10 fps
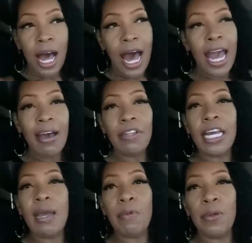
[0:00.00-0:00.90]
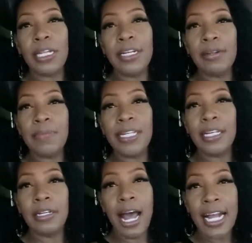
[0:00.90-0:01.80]
I have the capability to be
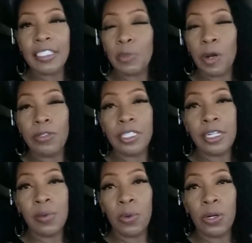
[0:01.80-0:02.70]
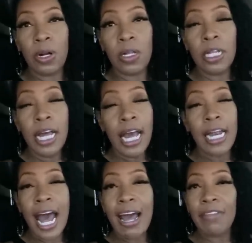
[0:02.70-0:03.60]
the nicest person in the world, and
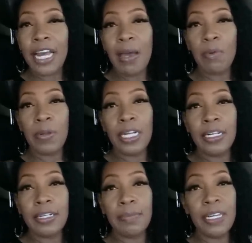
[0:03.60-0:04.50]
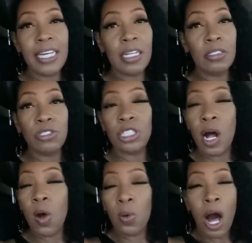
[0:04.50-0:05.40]
I have the capability to be
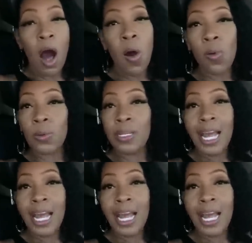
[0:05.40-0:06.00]
stone cold.